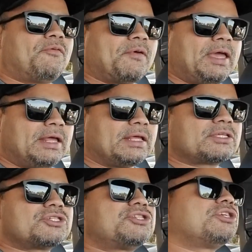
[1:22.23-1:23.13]
in
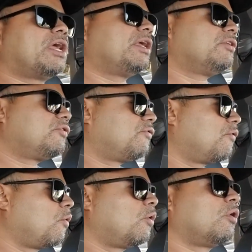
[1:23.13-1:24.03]
exchange
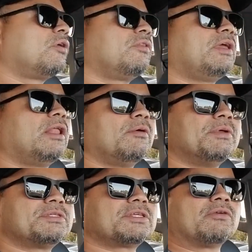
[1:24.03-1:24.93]
for the
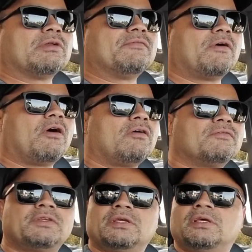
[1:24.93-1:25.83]
elements that are
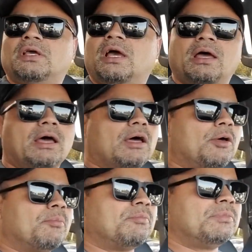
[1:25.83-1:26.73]
involved.
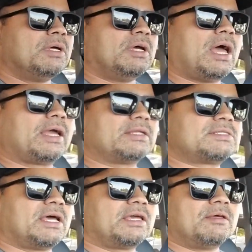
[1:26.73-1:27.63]
I can
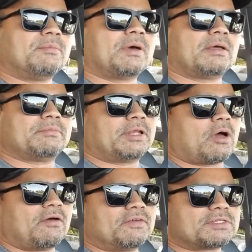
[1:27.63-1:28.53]
tell you that,
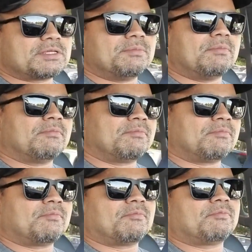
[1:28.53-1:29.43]
obviously
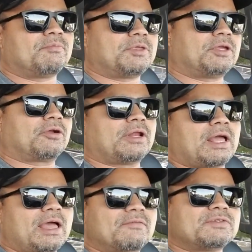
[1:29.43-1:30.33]
you're going to
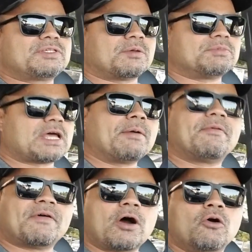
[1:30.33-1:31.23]
have some type
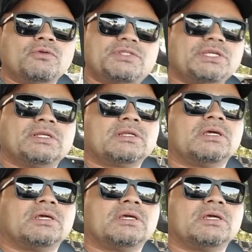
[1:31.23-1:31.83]
of a hosting